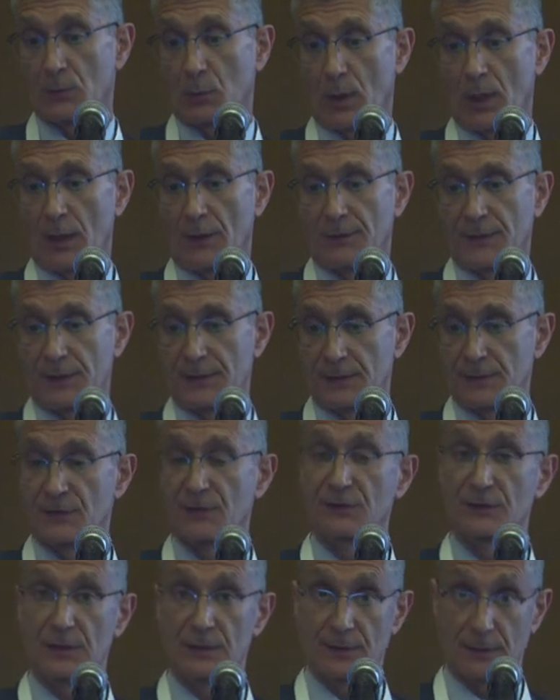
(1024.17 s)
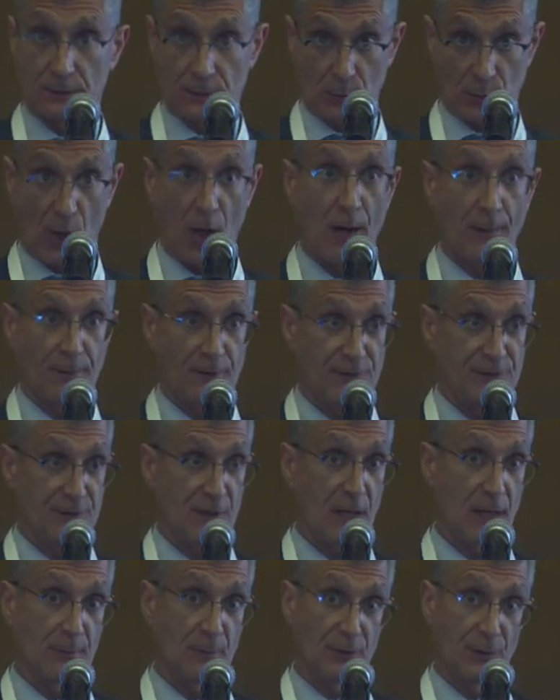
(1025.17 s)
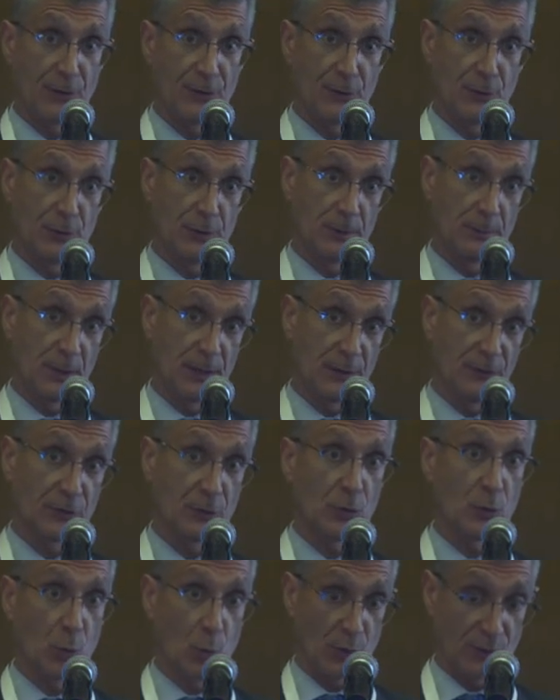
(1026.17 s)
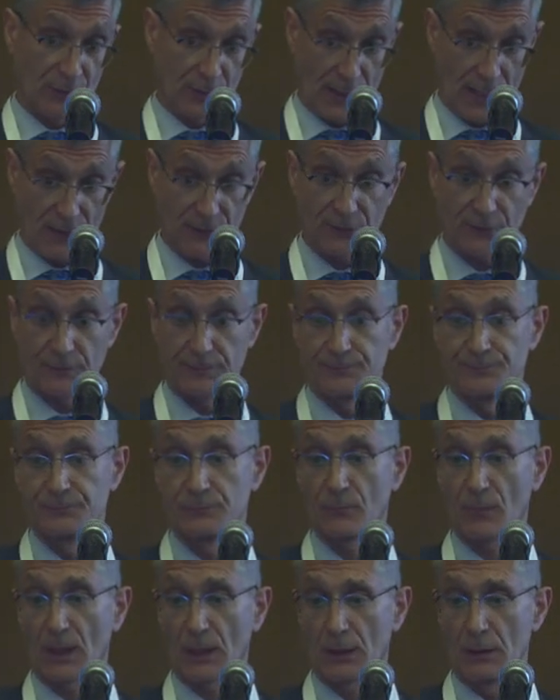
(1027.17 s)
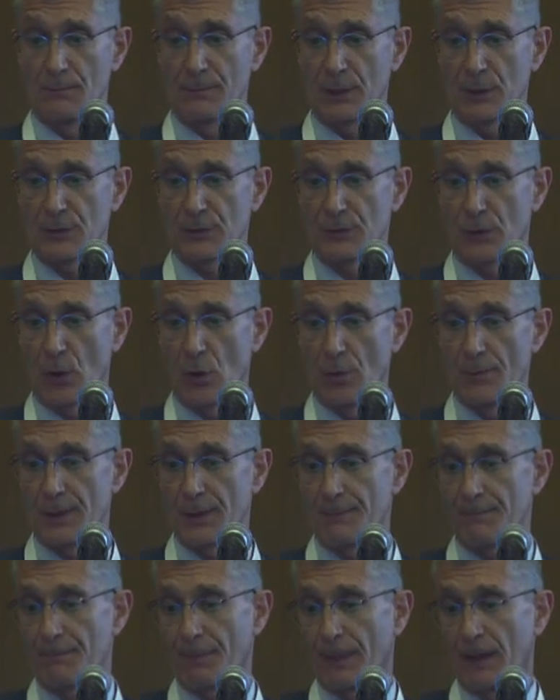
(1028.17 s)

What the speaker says: Well, they did see that the operative time of the fluid laser was less compared to the Homium.